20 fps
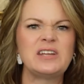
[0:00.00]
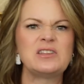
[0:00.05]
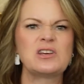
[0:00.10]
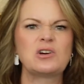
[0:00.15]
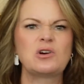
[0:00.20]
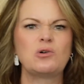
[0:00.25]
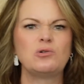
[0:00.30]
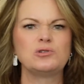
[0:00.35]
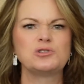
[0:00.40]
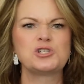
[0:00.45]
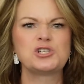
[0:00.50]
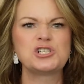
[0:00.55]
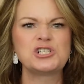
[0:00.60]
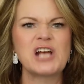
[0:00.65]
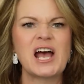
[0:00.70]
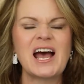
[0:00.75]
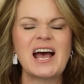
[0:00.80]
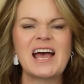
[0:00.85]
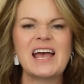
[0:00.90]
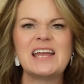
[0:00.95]
and the gold
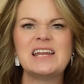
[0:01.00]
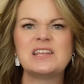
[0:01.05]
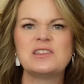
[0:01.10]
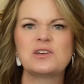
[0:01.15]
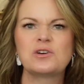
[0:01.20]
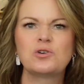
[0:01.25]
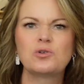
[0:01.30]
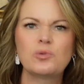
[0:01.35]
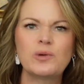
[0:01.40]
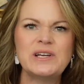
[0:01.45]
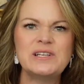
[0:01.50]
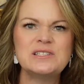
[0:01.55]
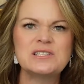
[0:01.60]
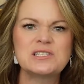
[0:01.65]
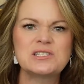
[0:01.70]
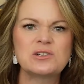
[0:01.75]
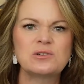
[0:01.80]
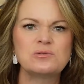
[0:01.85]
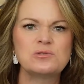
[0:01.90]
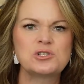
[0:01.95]
shine and the
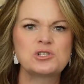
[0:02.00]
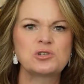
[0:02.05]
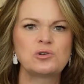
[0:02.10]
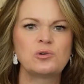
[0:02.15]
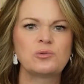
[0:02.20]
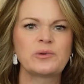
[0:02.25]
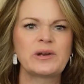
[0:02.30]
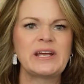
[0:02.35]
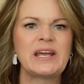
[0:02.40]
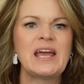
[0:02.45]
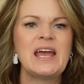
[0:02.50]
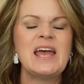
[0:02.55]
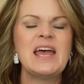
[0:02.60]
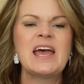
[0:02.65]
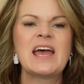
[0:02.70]
greenstone jewelry